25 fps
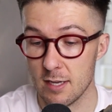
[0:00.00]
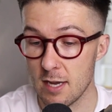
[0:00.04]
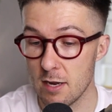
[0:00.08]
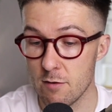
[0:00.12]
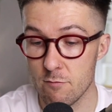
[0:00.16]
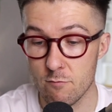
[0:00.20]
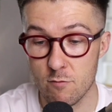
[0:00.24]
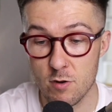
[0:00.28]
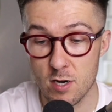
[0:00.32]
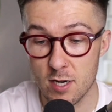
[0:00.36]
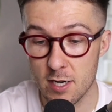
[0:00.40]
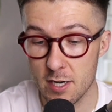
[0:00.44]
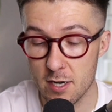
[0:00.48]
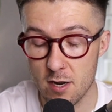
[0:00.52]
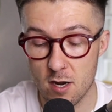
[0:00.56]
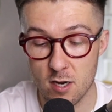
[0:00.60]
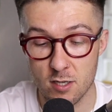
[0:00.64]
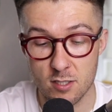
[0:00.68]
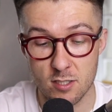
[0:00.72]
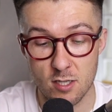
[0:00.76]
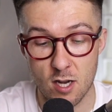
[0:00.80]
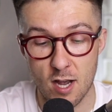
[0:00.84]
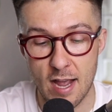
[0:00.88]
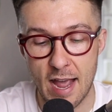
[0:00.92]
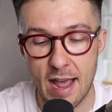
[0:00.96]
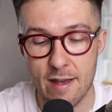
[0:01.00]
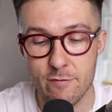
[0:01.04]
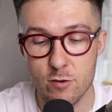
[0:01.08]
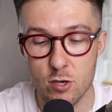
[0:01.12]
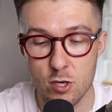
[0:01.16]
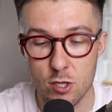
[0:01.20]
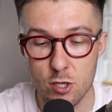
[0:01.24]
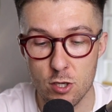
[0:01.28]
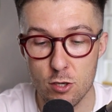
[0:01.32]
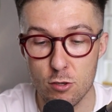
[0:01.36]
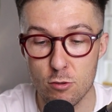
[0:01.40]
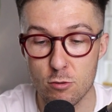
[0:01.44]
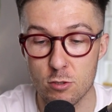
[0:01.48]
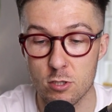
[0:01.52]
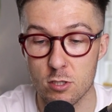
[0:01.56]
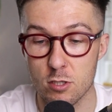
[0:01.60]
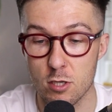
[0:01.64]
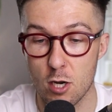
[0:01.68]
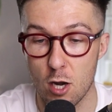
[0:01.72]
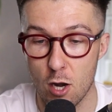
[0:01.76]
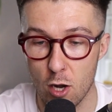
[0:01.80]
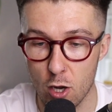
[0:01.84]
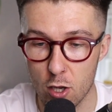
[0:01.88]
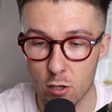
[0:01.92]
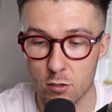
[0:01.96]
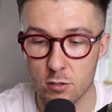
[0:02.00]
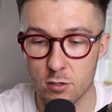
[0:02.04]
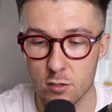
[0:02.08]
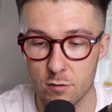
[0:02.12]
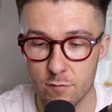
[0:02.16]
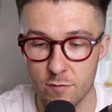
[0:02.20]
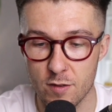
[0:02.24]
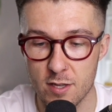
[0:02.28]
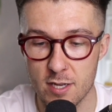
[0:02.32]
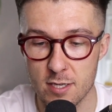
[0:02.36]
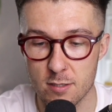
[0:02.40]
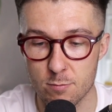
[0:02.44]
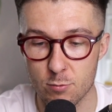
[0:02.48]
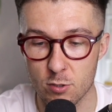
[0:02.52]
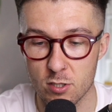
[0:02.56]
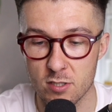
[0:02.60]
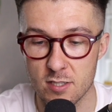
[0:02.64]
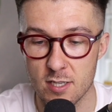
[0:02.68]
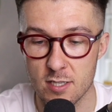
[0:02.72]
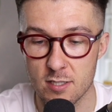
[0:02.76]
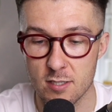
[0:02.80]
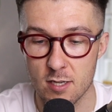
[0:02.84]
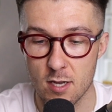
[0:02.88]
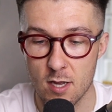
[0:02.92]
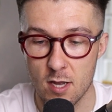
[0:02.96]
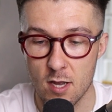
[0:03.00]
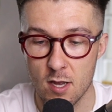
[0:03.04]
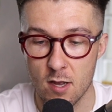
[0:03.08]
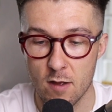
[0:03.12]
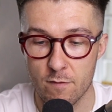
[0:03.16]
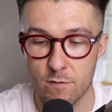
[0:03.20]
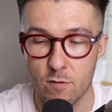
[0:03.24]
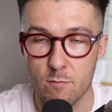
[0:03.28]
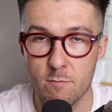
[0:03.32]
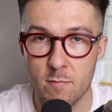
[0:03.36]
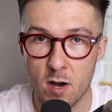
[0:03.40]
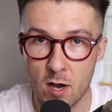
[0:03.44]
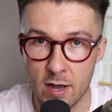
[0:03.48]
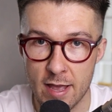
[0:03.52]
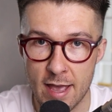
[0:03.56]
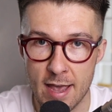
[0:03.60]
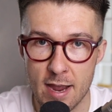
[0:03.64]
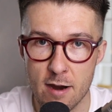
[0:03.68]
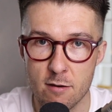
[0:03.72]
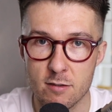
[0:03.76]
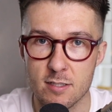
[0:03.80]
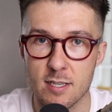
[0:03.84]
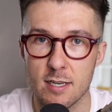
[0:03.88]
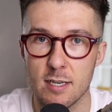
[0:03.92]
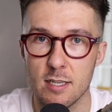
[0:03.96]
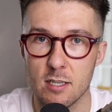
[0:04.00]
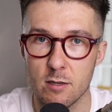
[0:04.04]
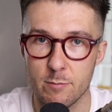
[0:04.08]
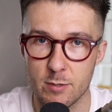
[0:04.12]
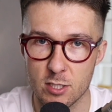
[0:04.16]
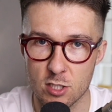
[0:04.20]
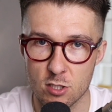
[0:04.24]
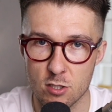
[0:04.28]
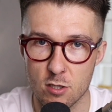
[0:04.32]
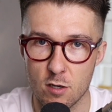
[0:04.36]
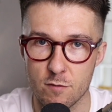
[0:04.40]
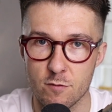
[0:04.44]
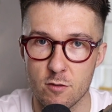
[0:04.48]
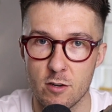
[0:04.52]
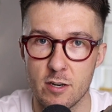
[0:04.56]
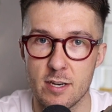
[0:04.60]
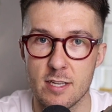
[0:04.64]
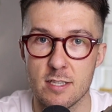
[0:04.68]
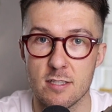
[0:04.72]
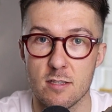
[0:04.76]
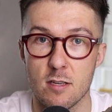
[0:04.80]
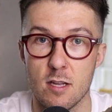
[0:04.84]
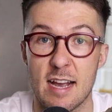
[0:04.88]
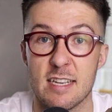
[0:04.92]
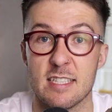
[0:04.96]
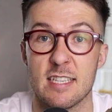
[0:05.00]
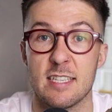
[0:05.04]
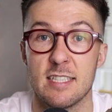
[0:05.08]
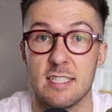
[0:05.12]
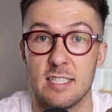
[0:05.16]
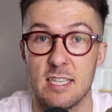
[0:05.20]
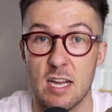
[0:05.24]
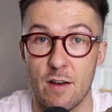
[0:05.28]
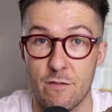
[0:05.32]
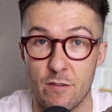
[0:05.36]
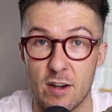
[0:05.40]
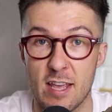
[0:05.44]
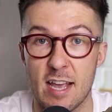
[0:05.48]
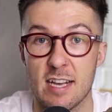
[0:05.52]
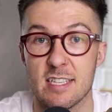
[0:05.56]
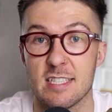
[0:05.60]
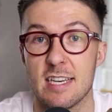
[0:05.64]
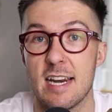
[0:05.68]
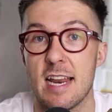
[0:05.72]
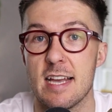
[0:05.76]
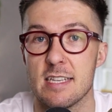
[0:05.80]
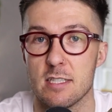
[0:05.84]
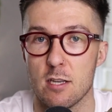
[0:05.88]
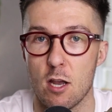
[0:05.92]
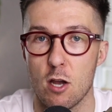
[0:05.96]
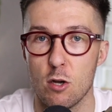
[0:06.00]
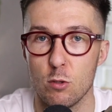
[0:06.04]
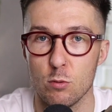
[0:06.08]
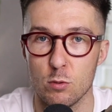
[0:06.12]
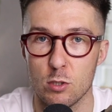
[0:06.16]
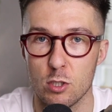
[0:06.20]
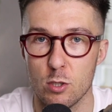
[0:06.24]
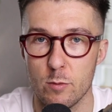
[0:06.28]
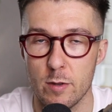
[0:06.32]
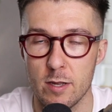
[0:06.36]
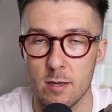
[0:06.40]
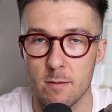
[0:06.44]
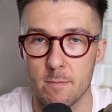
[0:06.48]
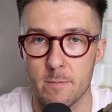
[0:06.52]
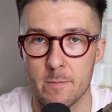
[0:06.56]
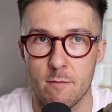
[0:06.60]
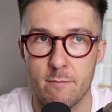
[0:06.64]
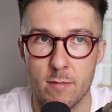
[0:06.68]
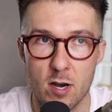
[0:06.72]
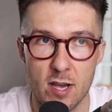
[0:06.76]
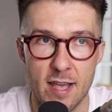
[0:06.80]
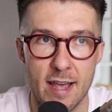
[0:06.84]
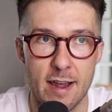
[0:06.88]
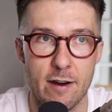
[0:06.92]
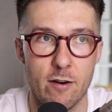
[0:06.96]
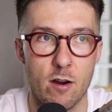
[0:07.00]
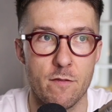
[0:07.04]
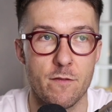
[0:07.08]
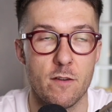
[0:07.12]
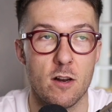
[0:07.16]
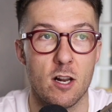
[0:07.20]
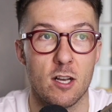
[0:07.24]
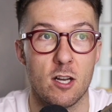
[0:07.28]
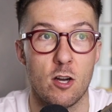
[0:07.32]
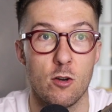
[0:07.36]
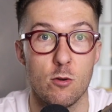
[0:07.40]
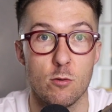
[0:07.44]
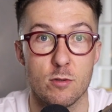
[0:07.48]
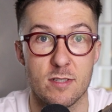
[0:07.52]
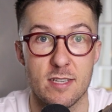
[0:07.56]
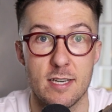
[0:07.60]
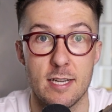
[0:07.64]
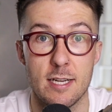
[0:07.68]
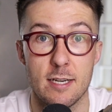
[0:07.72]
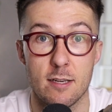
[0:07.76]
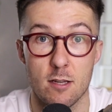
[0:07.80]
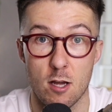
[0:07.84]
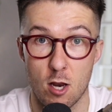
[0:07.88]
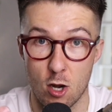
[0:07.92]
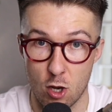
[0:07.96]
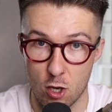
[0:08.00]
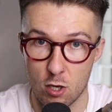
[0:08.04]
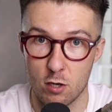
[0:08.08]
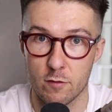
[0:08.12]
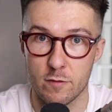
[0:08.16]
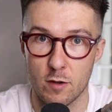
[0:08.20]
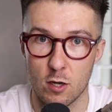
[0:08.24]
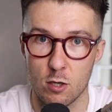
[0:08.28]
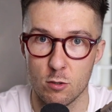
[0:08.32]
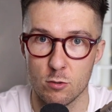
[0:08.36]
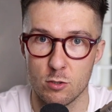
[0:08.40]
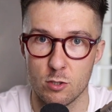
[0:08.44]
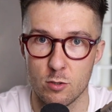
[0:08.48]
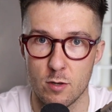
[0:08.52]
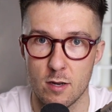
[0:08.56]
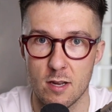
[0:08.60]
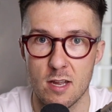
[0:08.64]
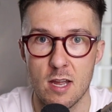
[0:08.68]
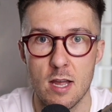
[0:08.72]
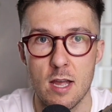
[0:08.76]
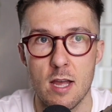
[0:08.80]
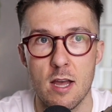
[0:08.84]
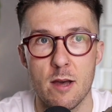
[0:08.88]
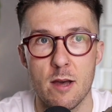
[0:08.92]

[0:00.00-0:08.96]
Again, really nice. I haven't used lots of this because it's, for my hair, it's a little bit softer and it definitely has less hold to it. On my hair, I feel like I always need a lot of hold to it.